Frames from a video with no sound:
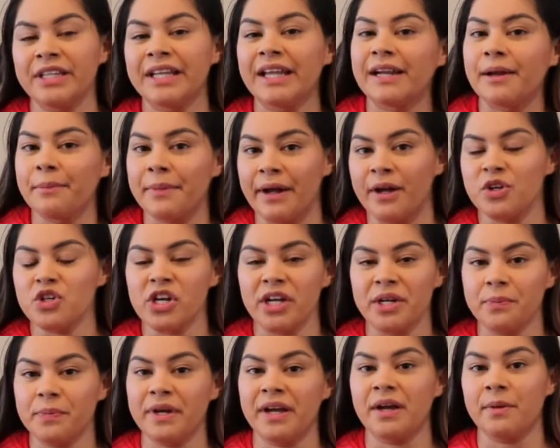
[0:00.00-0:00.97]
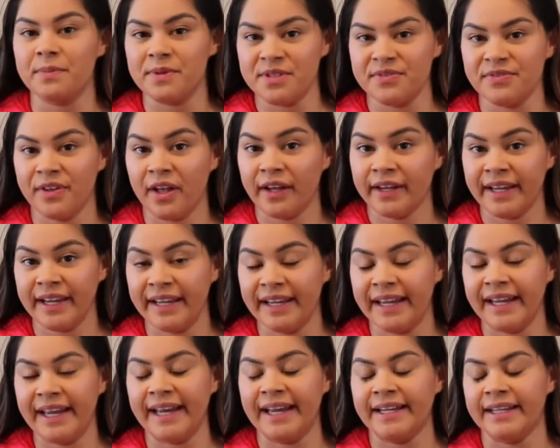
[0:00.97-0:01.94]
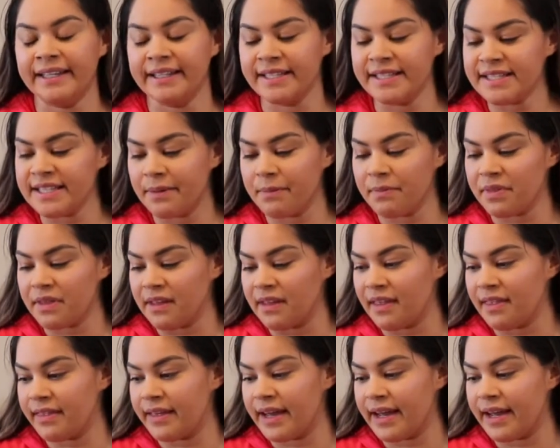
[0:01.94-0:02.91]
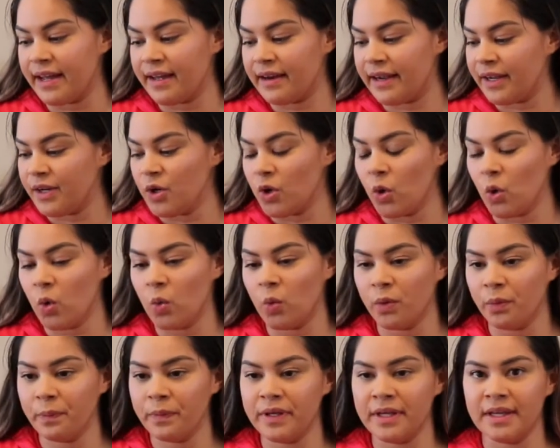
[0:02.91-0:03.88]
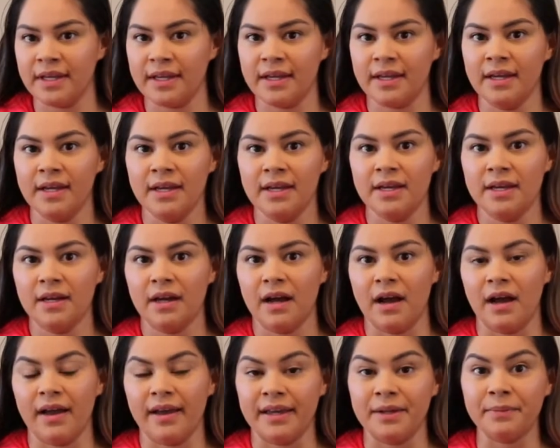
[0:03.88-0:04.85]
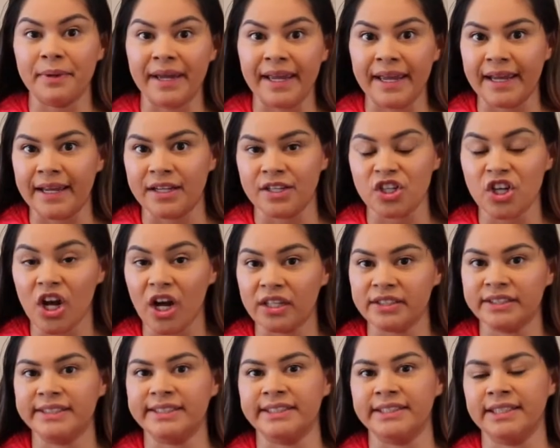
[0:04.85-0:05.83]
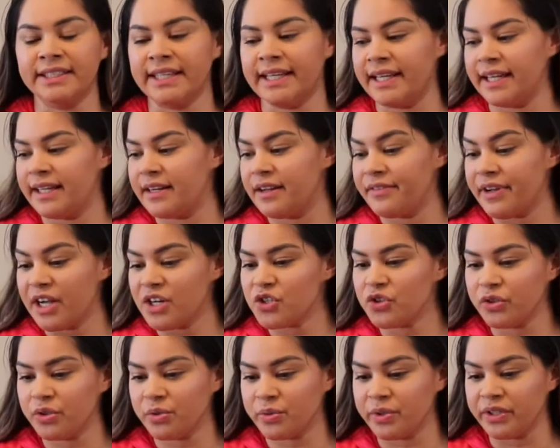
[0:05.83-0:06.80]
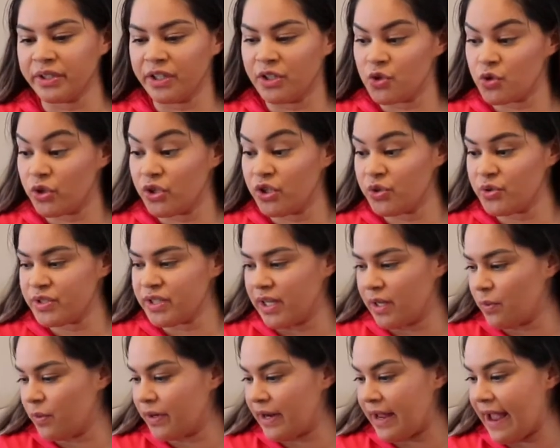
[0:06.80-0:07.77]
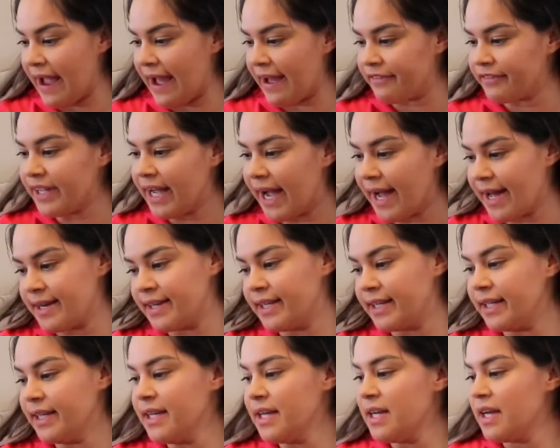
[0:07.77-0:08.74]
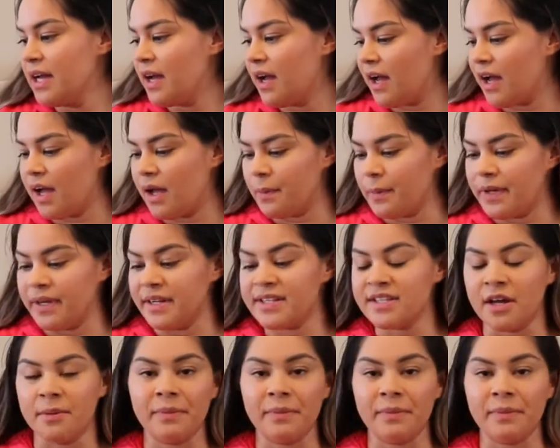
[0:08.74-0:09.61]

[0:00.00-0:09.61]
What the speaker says: that I'm now trying to pick up this vlogging again, it is something that I know will be in my hand constantly, and I've actually really enjoyed using it when I have had it. And it's